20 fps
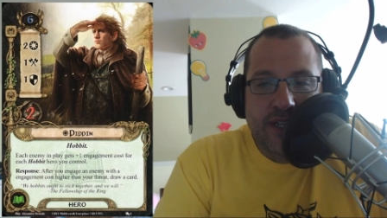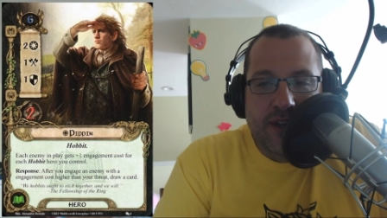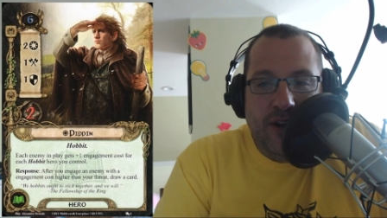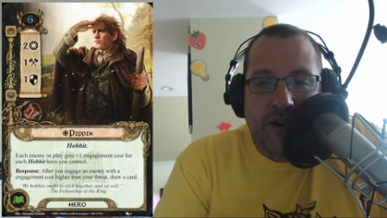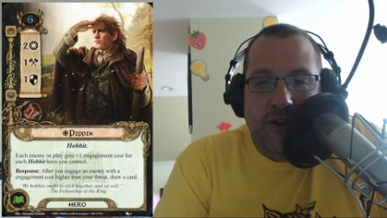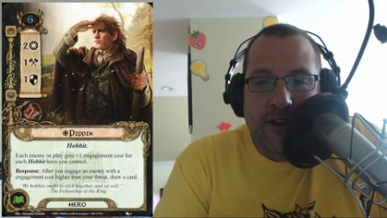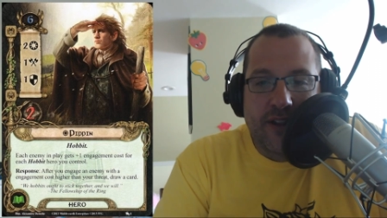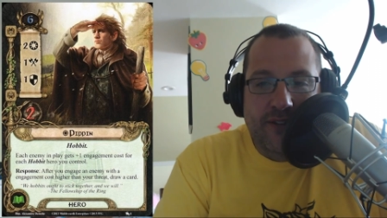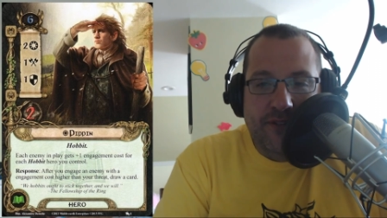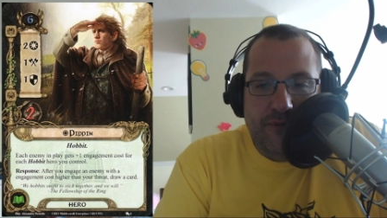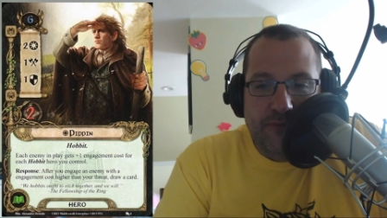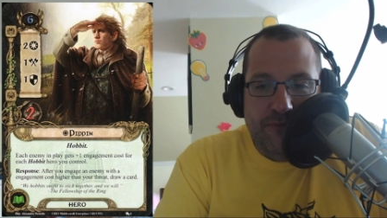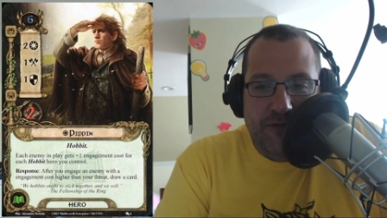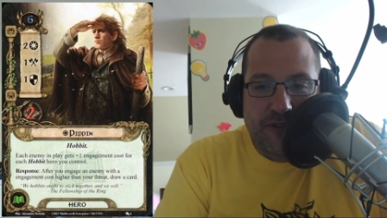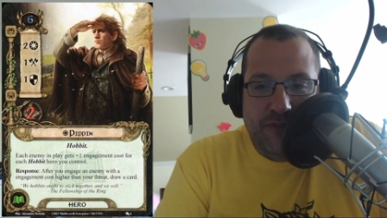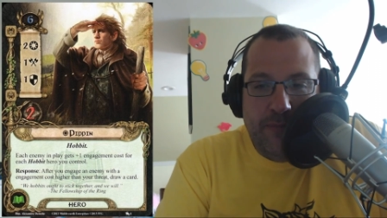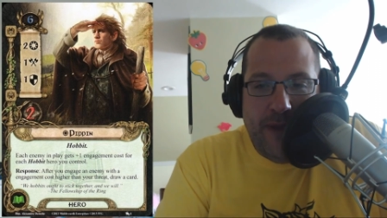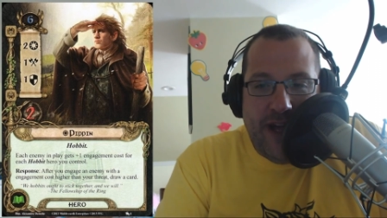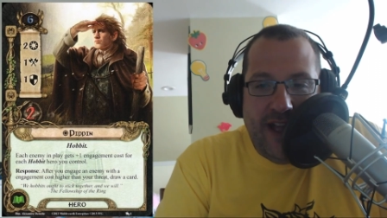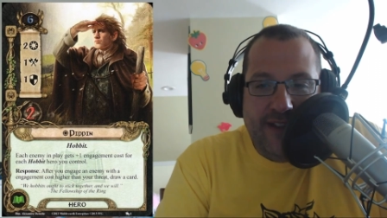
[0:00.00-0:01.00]
or his
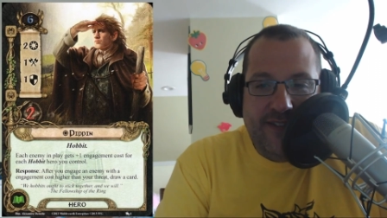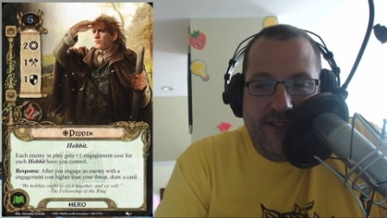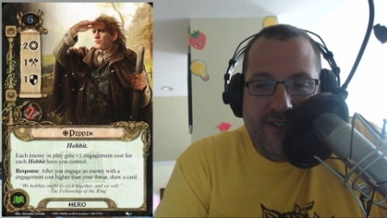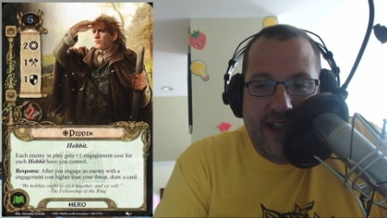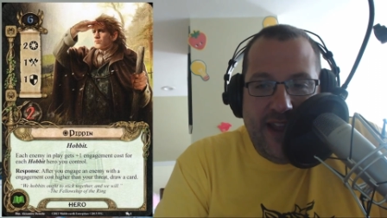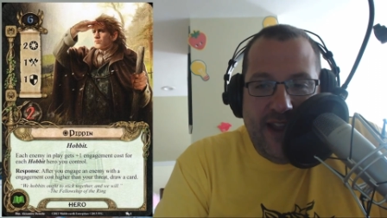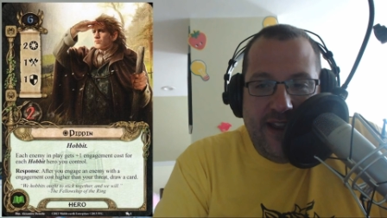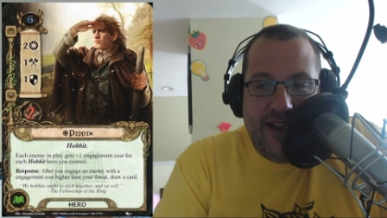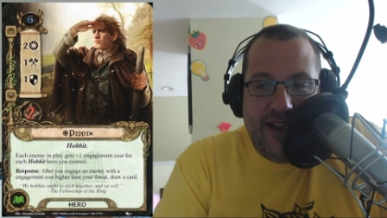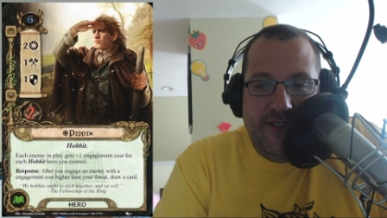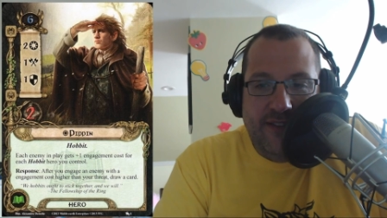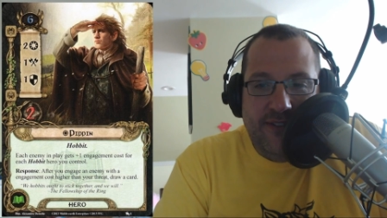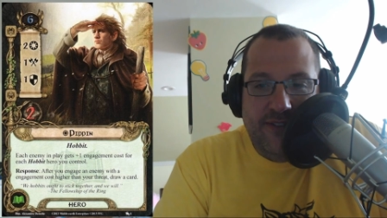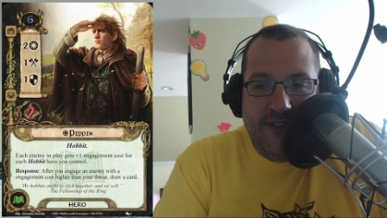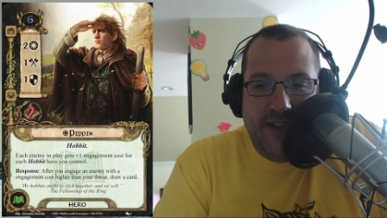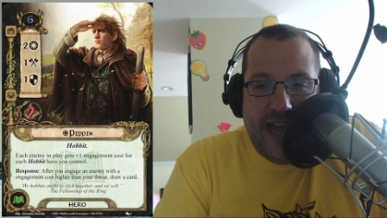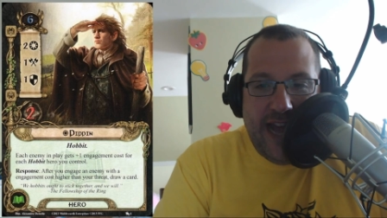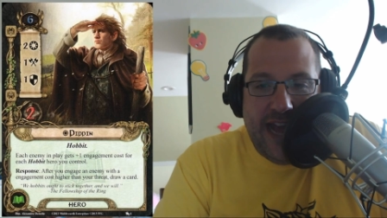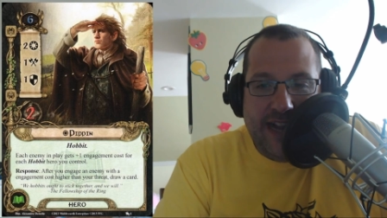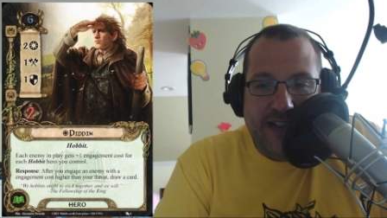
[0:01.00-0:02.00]
response and
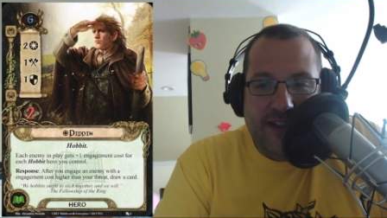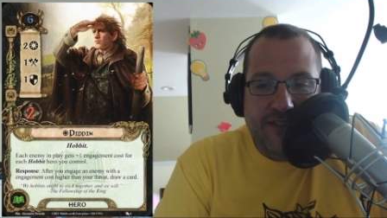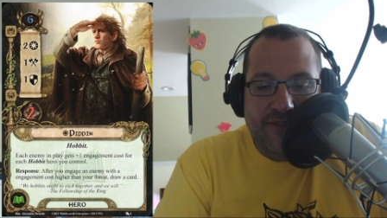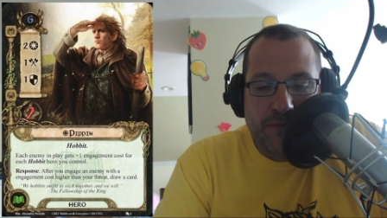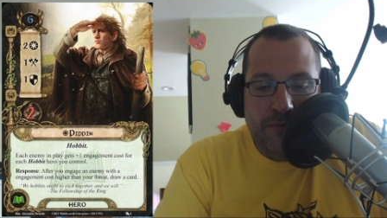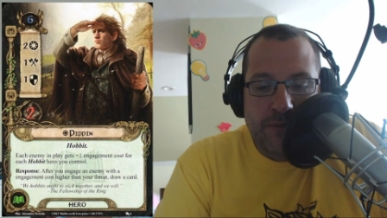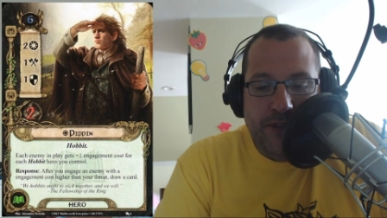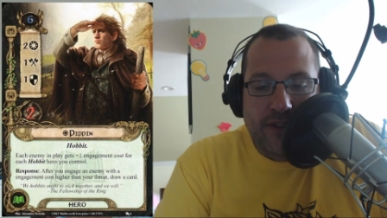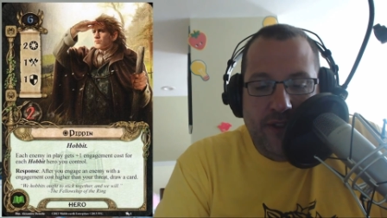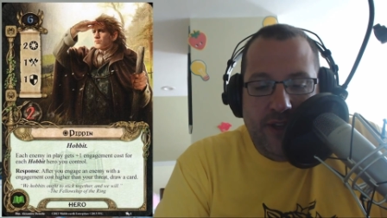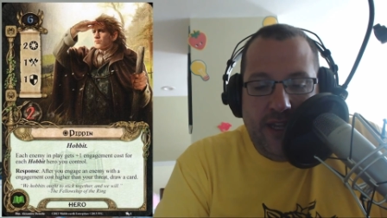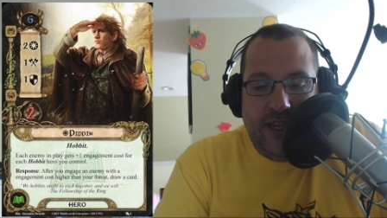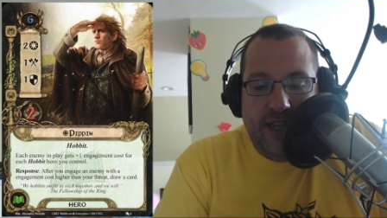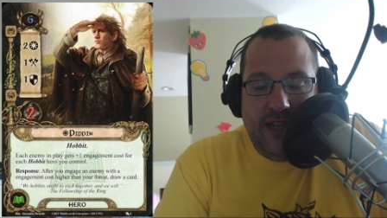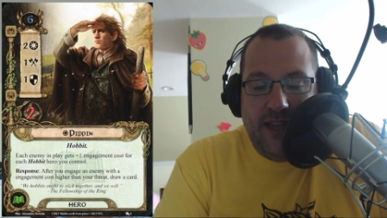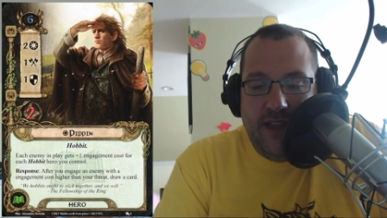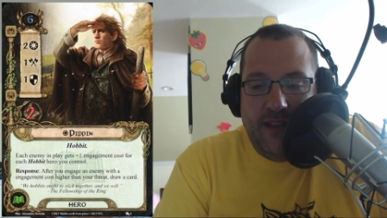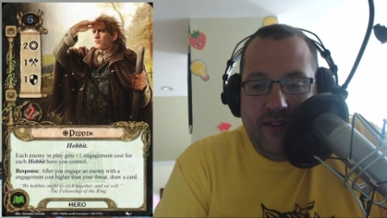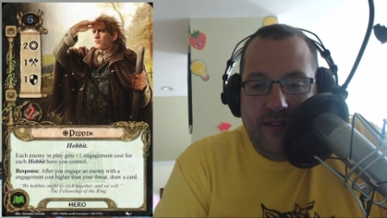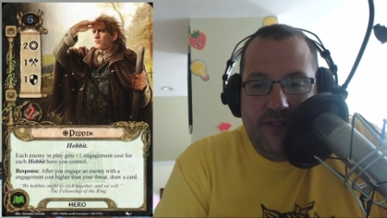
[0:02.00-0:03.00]
his active
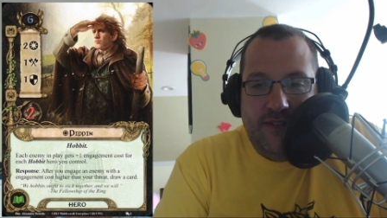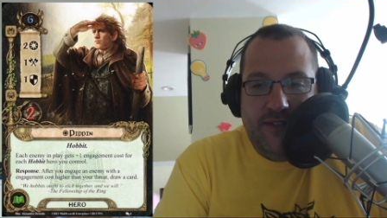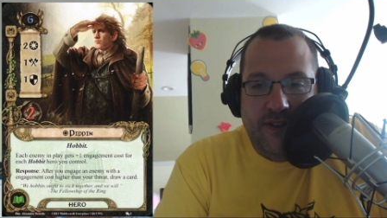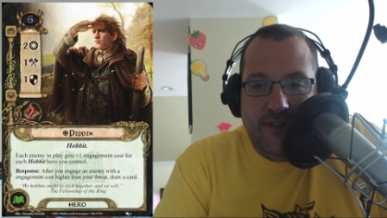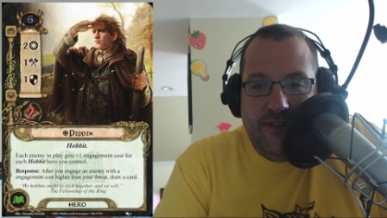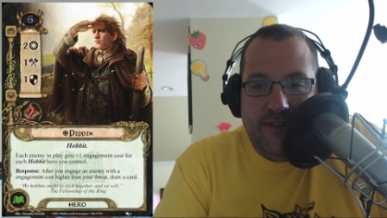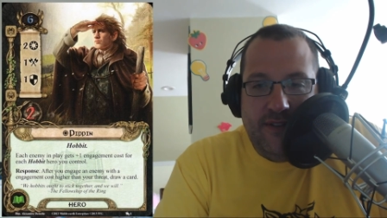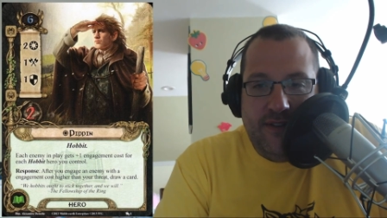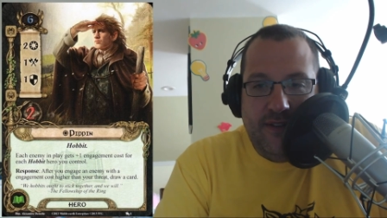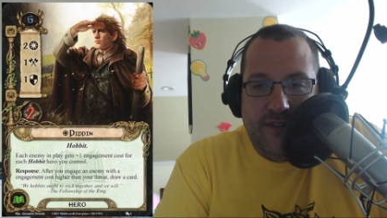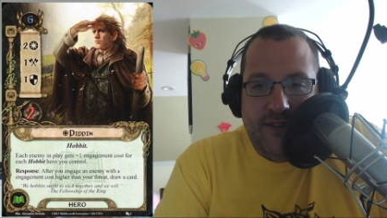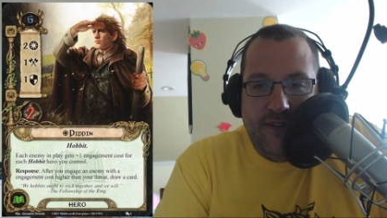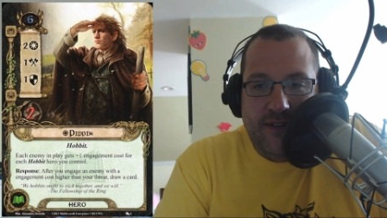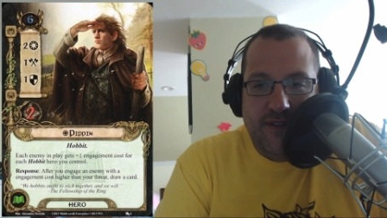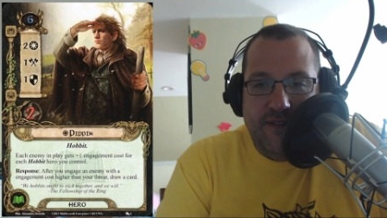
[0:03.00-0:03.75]
ability is just